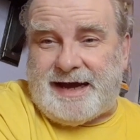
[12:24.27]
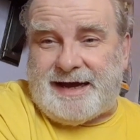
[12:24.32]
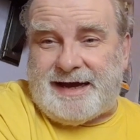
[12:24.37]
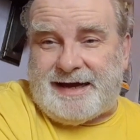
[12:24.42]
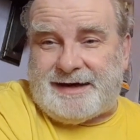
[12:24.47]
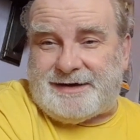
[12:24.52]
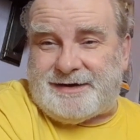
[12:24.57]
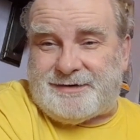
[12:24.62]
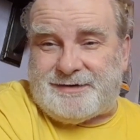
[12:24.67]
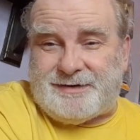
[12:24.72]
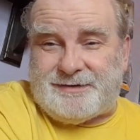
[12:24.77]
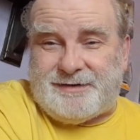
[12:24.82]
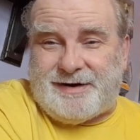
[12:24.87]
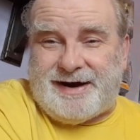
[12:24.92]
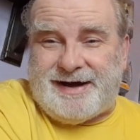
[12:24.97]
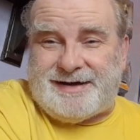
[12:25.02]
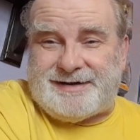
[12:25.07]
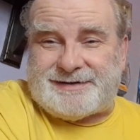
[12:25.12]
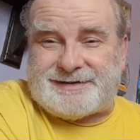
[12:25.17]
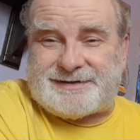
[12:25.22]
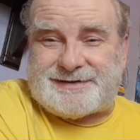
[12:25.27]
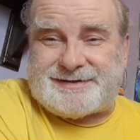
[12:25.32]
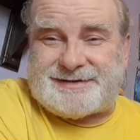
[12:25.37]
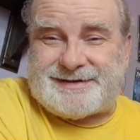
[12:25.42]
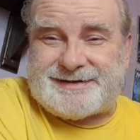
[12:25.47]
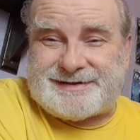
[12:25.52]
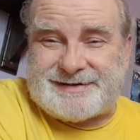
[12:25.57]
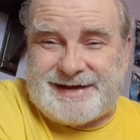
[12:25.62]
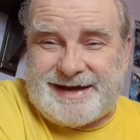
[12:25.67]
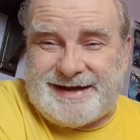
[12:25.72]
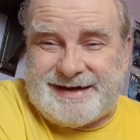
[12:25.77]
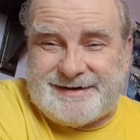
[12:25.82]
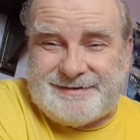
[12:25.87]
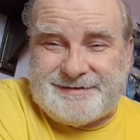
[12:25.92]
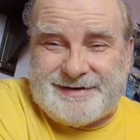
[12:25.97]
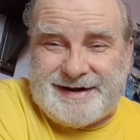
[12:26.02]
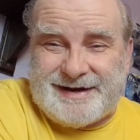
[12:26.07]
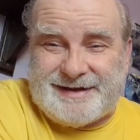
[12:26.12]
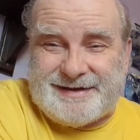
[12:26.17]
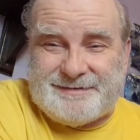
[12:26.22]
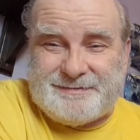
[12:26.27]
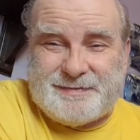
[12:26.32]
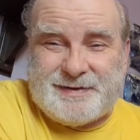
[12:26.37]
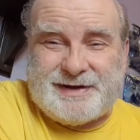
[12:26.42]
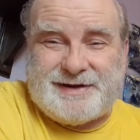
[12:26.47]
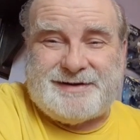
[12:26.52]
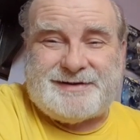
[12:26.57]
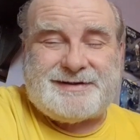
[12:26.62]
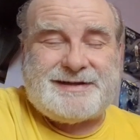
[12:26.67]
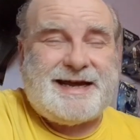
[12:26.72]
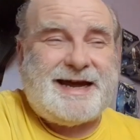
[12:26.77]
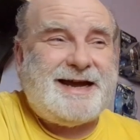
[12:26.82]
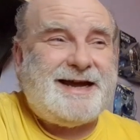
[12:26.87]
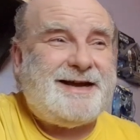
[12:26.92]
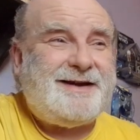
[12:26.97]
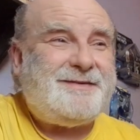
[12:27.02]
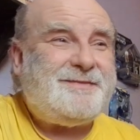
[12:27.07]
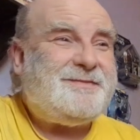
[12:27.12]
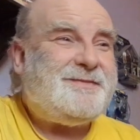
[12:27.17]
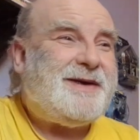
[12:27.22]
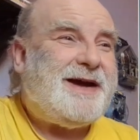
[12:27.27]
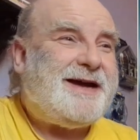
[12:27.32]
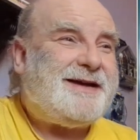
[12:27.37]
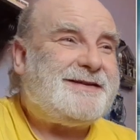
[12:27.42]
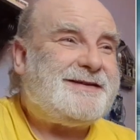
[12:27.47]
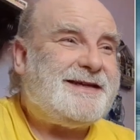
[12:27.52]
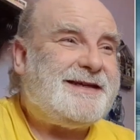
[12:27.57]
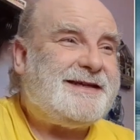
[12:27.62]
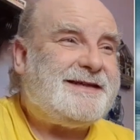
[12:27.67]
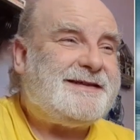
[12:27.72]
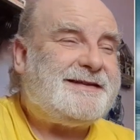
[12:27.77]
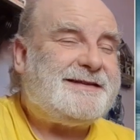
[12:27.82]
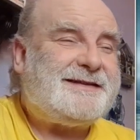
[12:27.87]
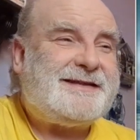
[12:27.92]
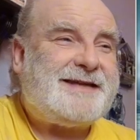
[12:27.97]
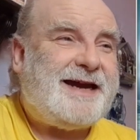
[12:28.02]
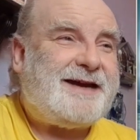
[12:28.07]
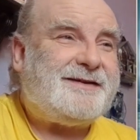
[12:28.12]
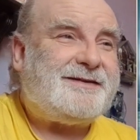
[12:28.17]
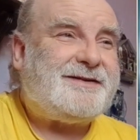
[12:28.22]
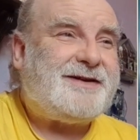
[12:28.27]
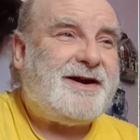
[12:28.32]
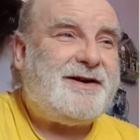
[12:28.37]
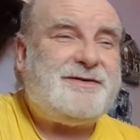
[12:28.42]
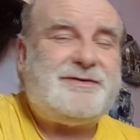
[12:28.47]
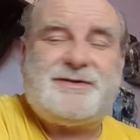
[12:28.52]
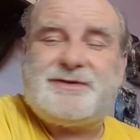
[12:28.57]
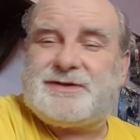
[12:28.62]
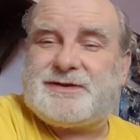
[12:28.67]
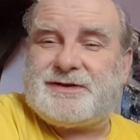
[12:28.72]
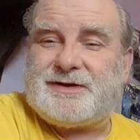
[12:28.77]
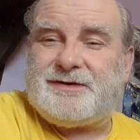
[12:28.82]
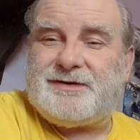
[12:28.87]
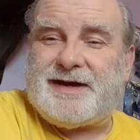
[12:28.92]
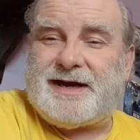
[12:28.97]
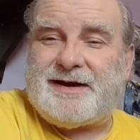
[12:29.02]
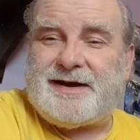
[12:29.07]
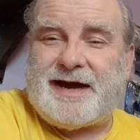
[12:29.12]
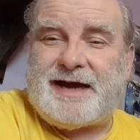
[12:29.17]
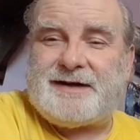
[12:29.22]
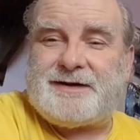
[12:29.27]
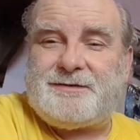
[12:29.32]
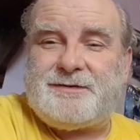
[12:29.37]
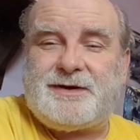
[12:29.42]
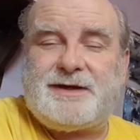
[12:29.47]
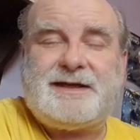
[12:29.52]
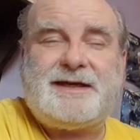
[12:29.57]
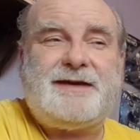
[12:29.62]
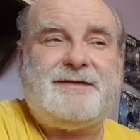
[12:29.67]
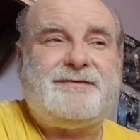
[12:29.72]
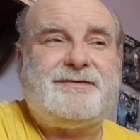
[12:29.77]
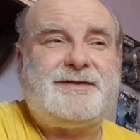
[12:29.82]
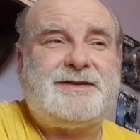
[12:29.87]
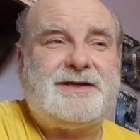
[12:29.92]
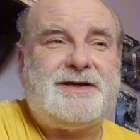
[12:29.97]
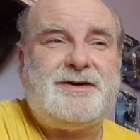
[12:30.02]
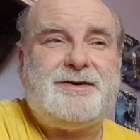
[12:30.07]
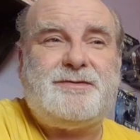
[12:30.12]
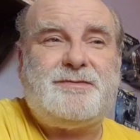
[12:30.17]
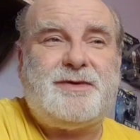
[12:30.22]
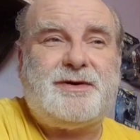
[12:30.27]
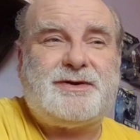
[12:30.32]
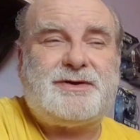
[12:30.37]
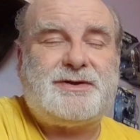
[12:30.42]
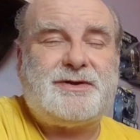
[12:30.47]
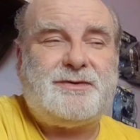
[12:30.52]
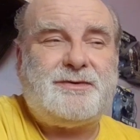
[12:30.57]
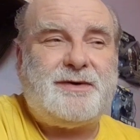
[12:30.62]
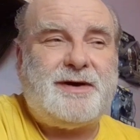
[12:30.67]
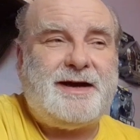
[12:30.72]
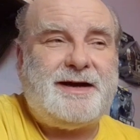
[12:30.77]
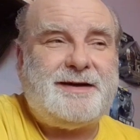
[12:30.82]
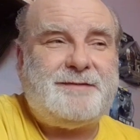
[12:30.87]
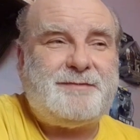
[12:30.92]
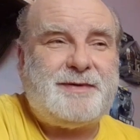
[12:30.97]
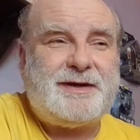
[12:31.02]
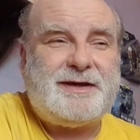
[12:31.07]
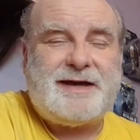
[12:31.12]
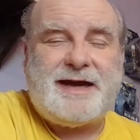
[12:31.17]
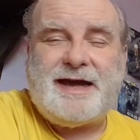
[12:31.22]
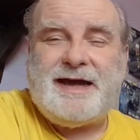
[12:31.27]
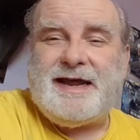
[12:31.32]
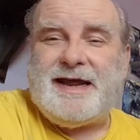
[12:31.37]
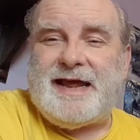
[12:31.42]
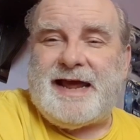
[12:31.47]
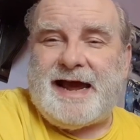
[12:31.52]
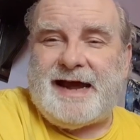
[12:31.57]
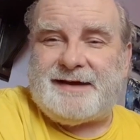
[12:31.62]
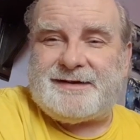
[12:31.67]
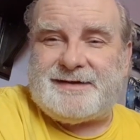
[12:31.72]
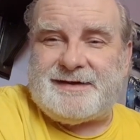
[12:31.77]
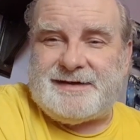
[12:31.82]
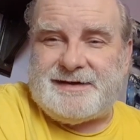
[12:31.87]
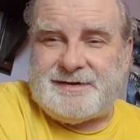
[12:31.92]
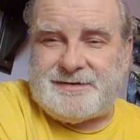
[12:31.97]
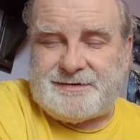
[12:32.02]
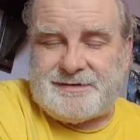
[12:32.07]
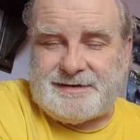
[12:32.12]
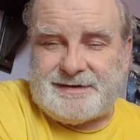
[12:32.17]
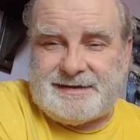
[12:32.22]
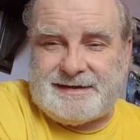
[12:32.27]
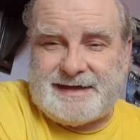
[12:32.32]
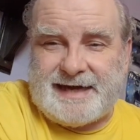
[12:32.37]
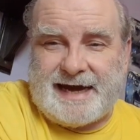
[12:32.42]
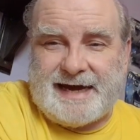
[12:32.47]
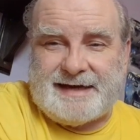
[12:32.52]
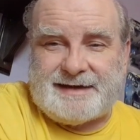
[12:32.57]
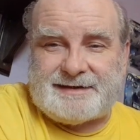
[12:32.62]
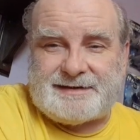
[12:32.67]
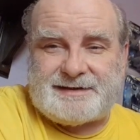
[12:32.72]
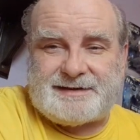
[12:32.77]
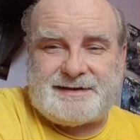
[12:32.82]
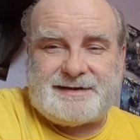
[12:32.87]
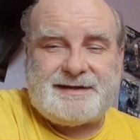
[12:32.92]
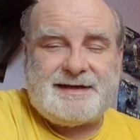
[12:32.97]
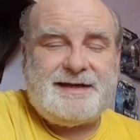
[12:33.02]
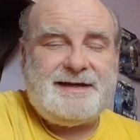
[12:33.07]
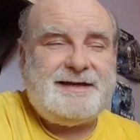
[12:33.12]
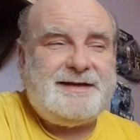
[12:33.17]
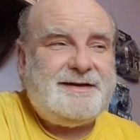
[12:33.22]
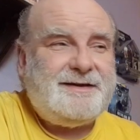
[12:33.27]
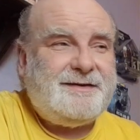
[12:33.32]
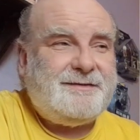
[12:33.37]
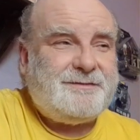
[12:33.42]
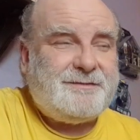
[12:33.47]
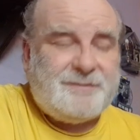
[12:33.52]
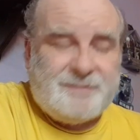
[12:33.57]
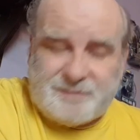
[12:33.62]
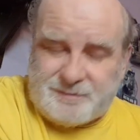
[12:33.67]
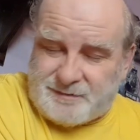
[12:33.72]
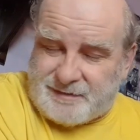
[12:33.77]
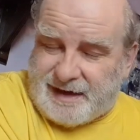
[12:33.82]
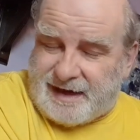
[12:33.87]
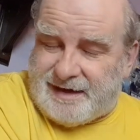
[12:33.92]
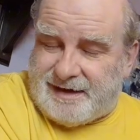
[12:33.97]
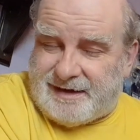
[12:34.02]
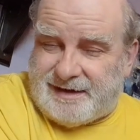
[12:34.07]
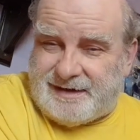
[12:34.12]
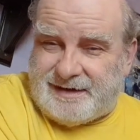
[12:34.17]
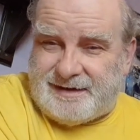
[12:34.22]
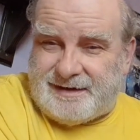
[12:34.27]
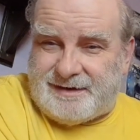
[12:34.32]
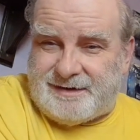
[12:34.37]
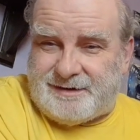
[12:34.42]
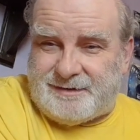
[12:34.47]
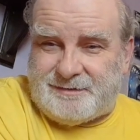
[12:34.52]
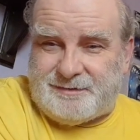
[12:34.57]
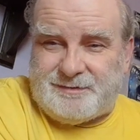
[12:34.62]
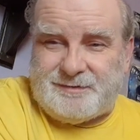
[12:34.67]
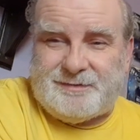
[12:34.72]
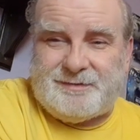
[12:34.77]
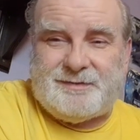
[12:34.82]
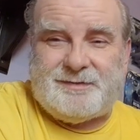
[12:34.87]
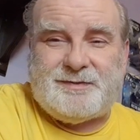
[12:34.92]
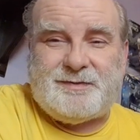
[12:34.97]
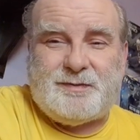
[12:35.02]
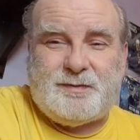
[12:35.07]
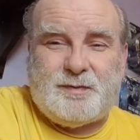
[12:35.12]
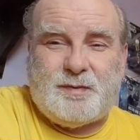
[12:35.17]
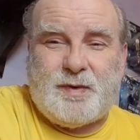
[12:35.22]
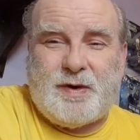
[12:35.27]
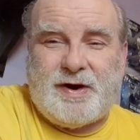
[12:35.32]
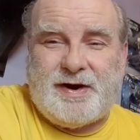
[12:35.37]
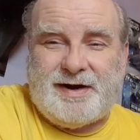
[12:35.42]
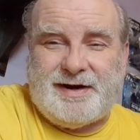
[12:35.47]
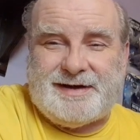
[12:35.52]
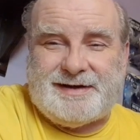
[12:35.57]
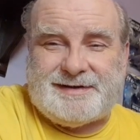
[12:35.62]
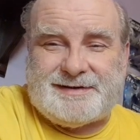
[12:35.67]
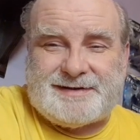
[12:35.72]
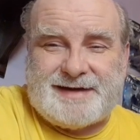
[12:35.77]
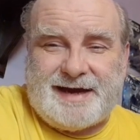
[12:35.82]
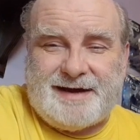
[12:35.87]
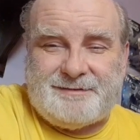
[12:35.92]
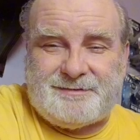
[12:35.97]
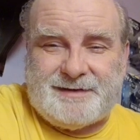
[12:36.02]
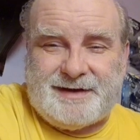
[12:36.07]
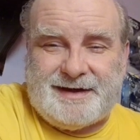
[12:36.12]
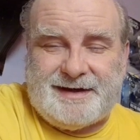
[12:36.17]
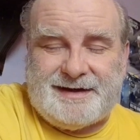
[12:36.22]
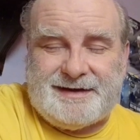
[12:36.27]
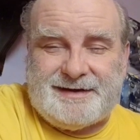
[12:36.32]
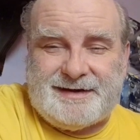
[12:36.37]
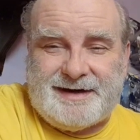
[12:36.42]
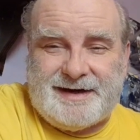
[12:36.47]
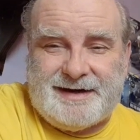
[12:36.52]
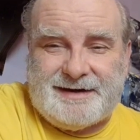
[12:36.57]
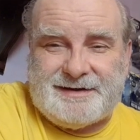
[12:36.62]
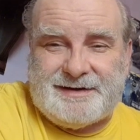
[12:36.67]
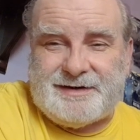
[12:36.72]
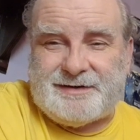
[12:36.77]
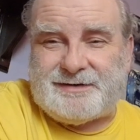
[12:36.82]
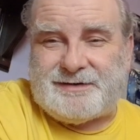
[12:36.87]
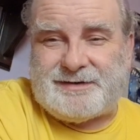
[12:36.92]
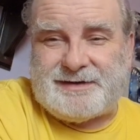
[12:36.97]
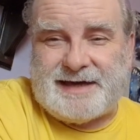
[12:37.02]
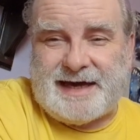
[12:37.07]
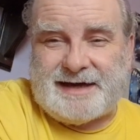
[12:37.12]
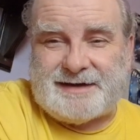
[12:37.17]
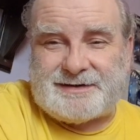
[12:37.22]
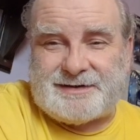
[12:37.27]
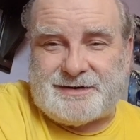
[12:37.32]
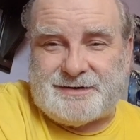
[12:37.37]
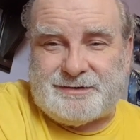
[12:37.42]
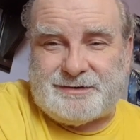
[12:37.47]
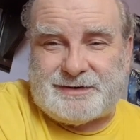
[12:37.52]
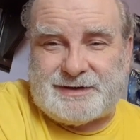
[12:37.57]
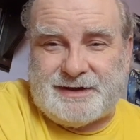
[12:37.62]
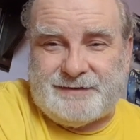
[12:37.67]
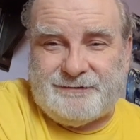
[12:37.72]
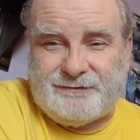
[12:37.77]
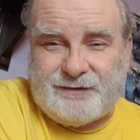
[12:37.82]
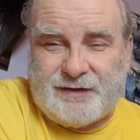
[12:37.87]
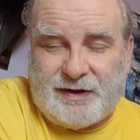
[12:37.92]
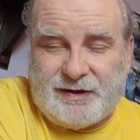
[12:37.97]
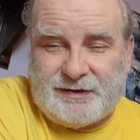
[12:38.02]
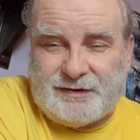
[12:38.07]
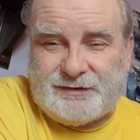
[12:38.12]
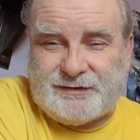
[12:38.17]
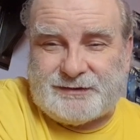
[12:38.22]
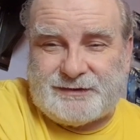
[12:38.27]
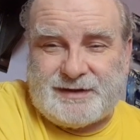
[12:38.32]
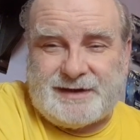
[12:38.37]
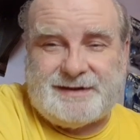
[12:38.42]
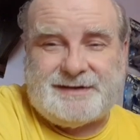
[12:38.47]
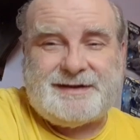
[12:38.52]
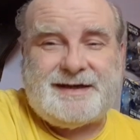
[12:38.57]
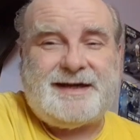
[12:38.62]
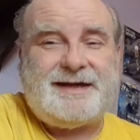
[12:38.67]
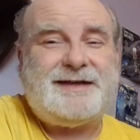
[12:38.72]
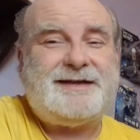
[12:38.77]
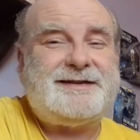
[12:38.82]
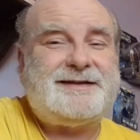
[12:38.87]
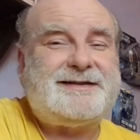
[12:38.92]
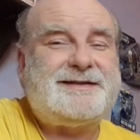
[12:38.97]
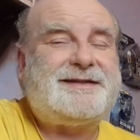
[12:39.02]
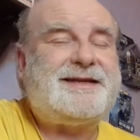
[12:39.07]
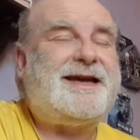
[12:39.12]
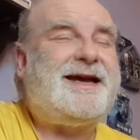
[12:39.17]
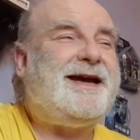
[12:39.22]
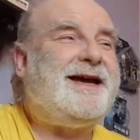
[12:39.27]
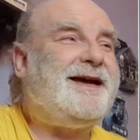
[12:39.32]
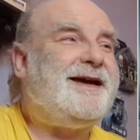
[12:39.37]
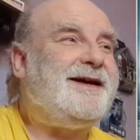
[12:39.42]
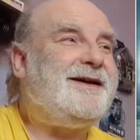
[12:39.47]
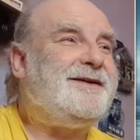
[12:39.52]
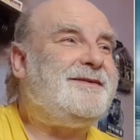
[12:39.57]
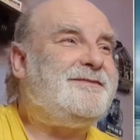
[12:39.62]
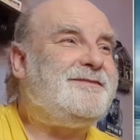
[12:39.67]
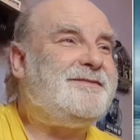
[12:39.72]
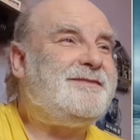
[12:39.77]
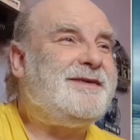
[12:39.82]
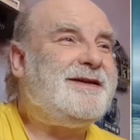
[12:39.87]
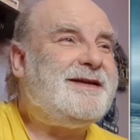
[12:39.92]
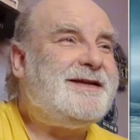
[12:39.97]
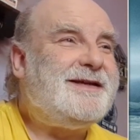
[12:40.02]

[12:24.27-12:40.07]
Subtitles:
I don't know what else to say, really, because I think that goes through it. I don't want to give too much away, but yeah, I think you can guess what is happening, and you can guess who's involved in this. I